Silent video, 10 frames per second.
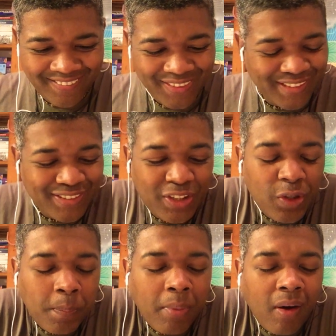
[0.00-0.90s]
with this
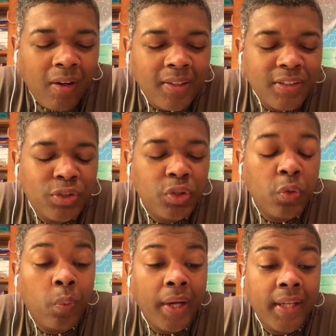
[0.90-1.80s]
new path, this new
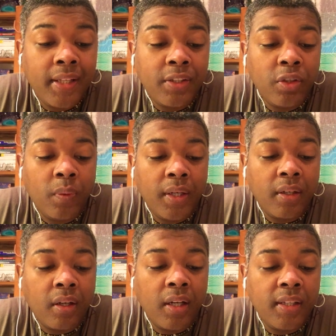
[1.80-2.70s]
way that you want to,
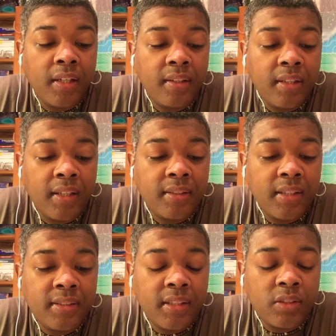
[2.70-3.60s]
uh, that, that
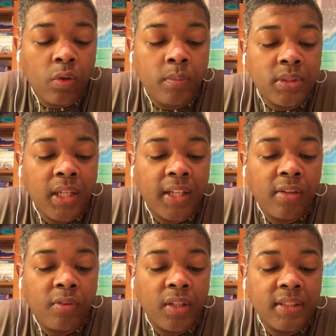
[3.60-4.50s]
it's it's almost like
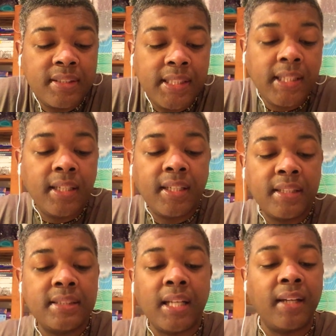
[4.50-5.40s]
you've got this tingling
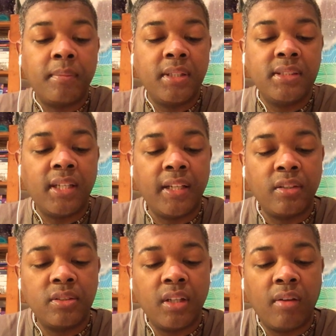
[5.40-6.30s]
excitement inside
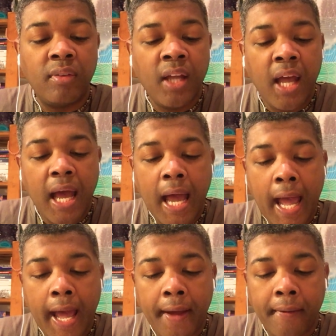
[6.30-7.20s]
yourself.
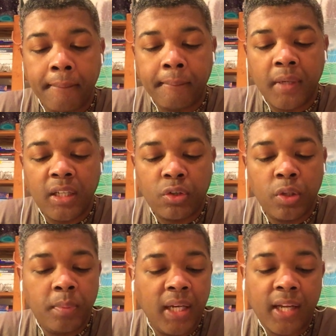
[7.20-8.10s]
Um, it
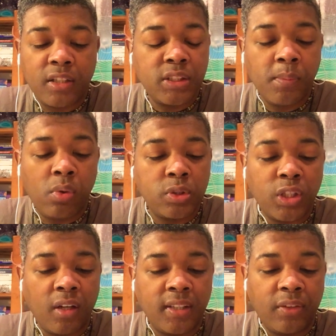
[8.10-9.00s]
could be like a small
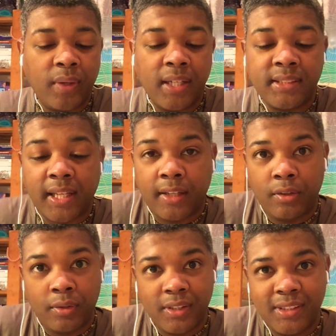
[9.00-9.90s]
child that realizes, I can
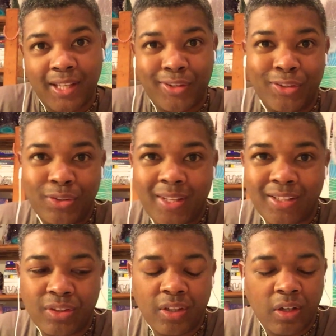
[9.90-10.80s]
do this and I can do
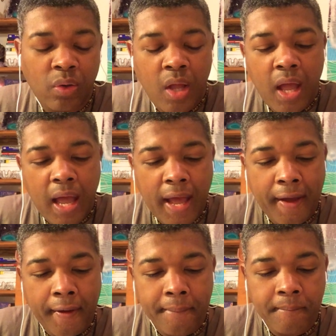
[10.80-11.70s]
that, you know.
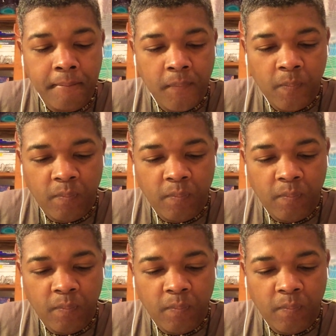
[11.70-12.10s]
Um,